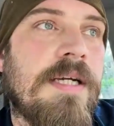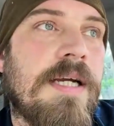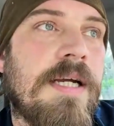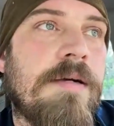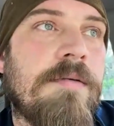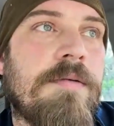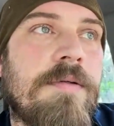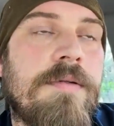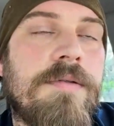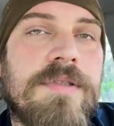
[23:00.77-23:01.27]

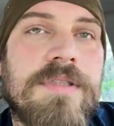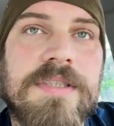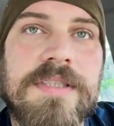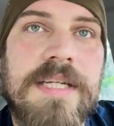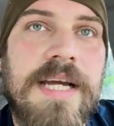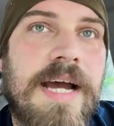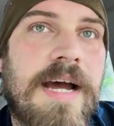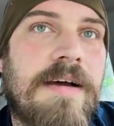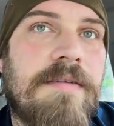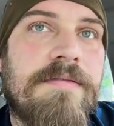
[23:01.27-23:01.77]
and we would just
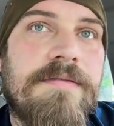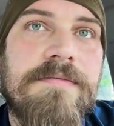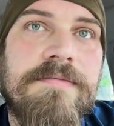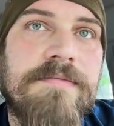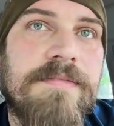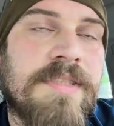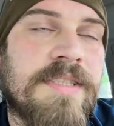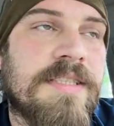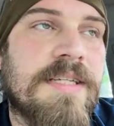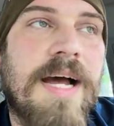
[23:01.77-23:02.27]
have
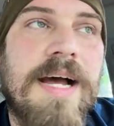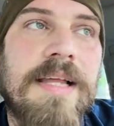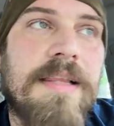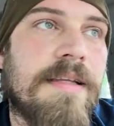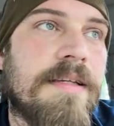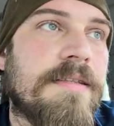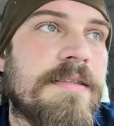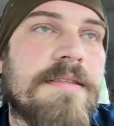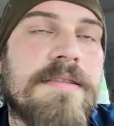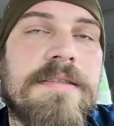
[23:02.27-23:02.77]

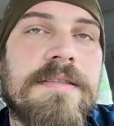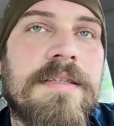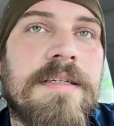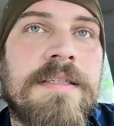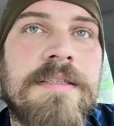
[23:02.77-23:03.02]
silence and